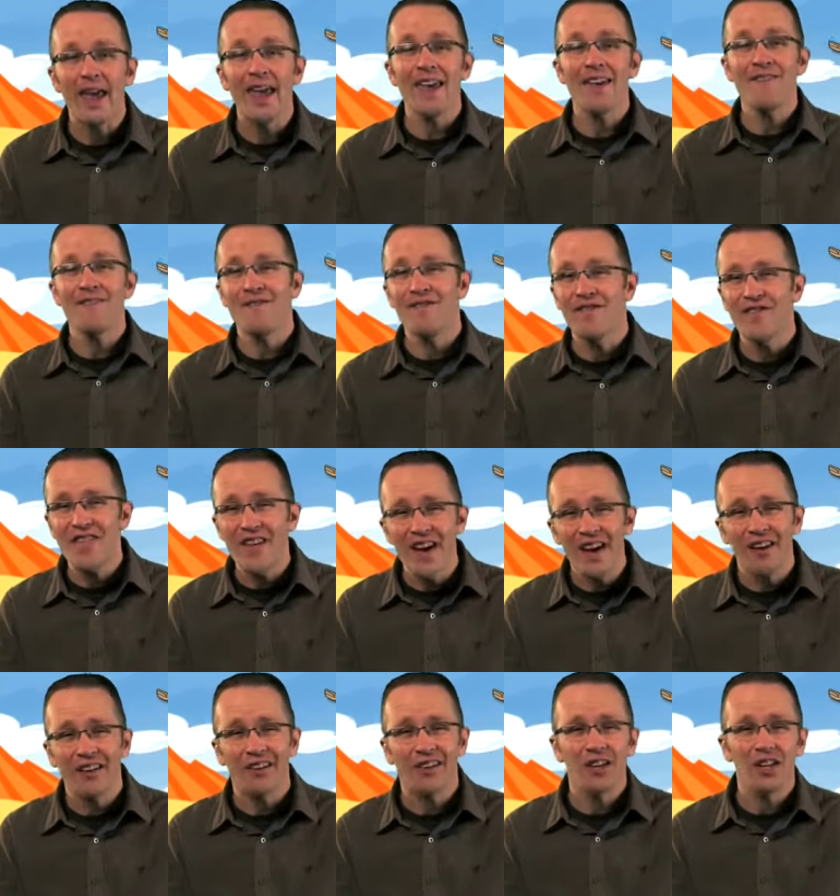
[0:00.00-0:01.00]
a
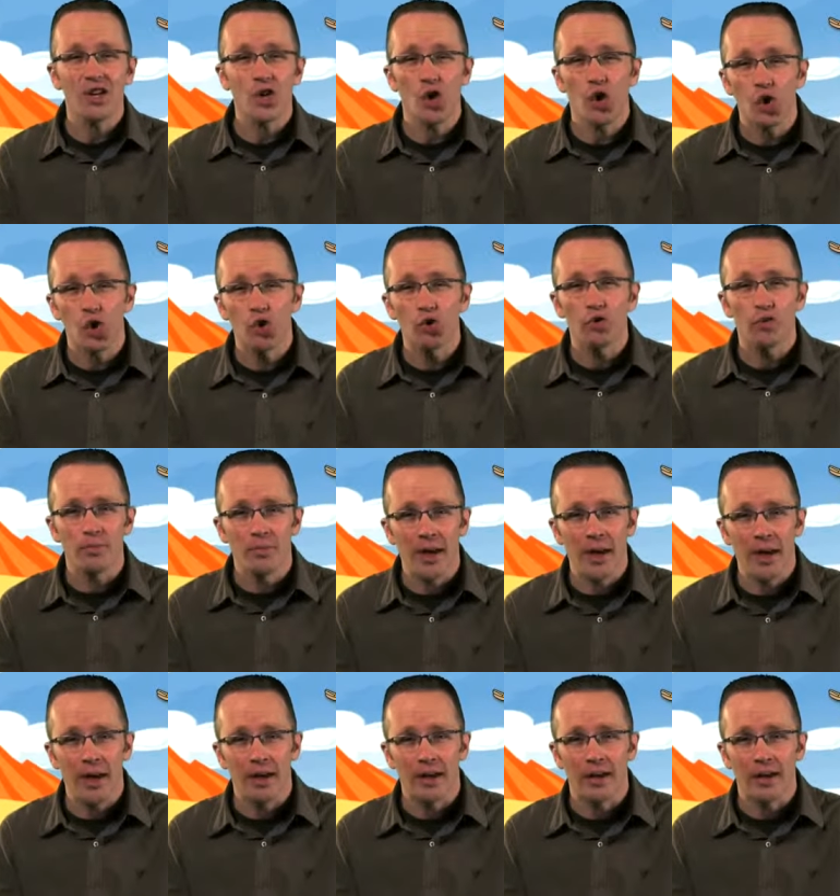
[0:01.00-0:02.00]
very old
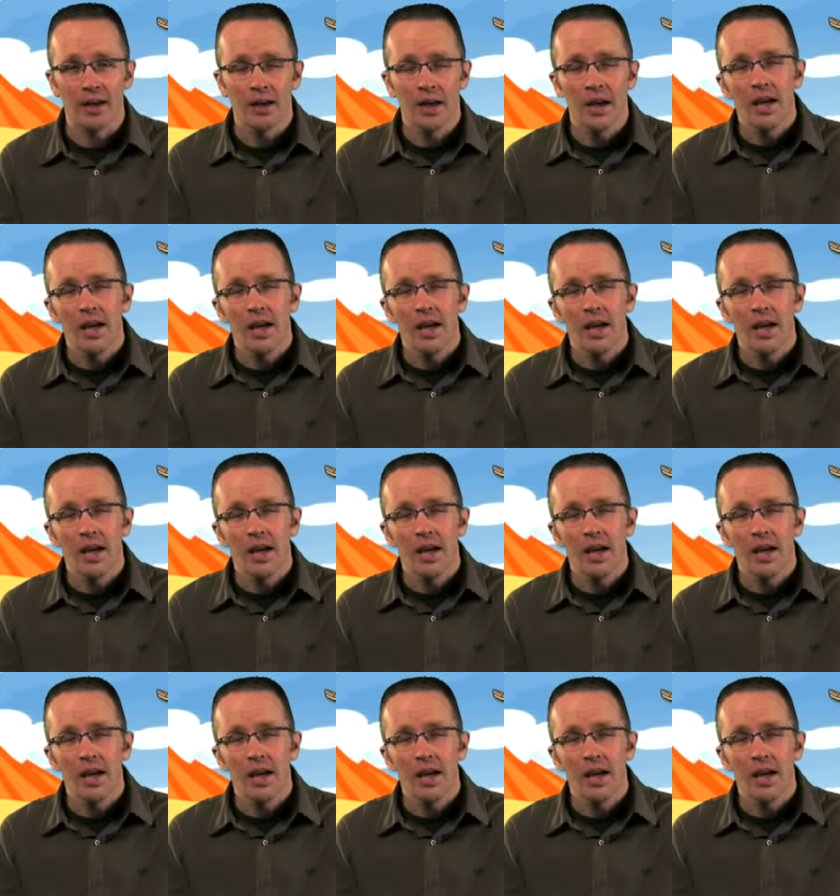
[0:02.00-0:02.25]
man.